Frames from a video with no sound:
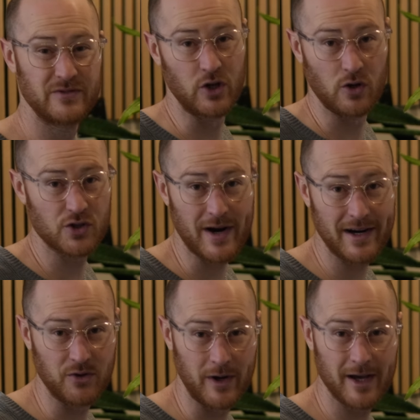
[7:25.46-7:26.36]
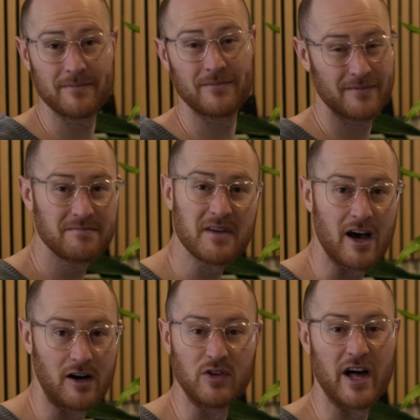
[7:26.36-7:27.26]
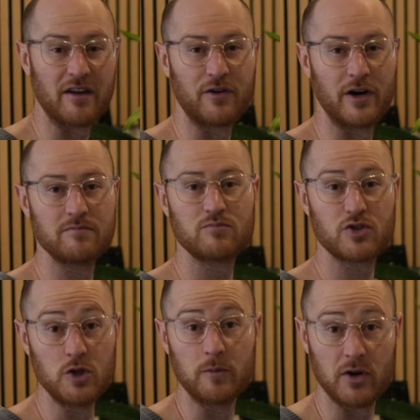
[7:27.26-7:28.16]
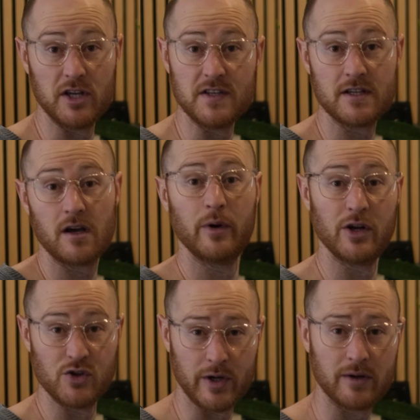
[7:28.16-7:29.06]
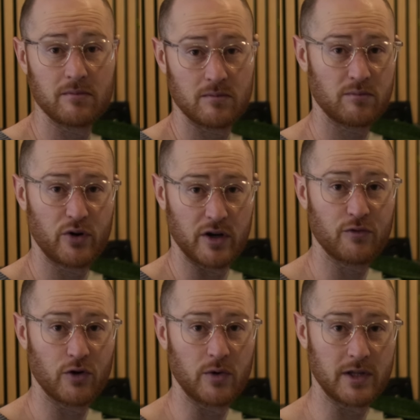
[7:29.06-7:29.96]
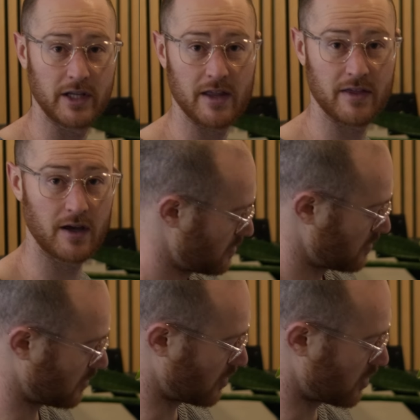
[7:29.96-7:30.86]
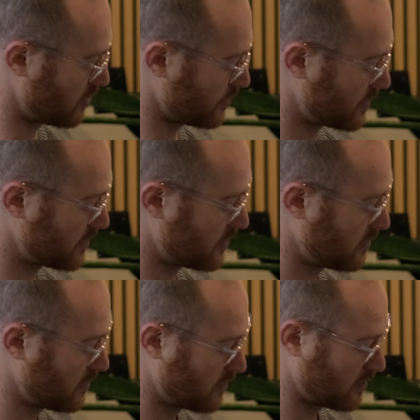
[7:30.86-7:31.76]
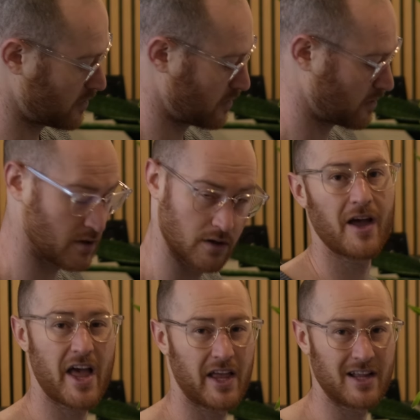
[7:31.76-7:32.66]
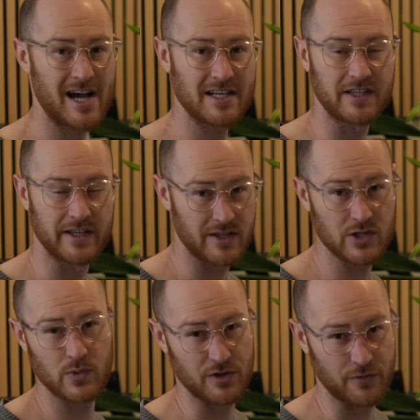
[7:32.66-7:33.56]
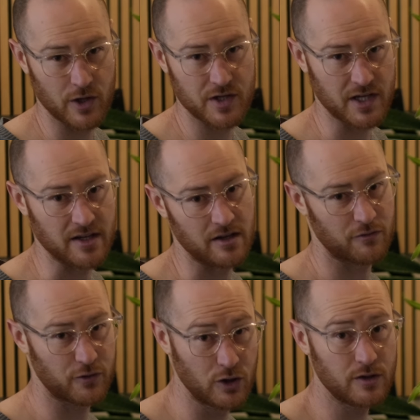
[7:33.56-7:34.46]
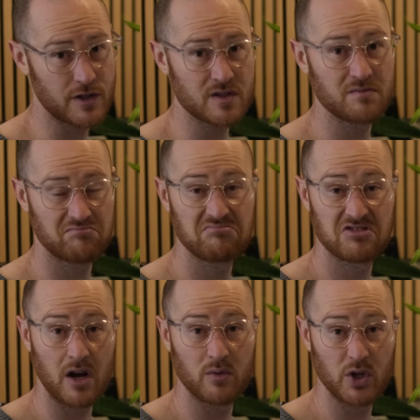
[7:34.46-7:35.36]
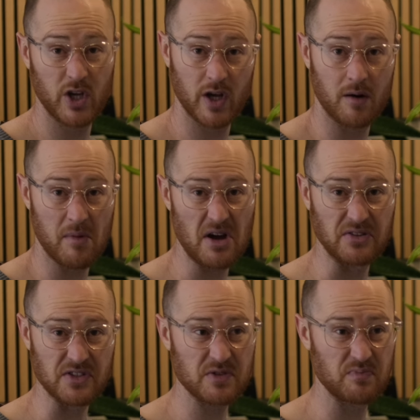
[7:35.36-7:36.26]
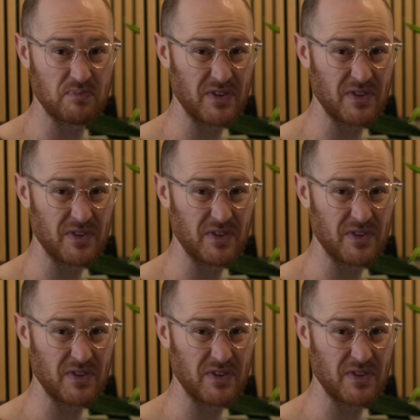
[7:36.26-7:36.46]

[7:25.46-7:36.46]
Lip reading: Ghost riding the whip, hell of a lot of fun, super easy. I'm gonna do it pretty frequently, I think. Ghost. And lastly, this was the first thing I did. Flutes sound really good on mountains.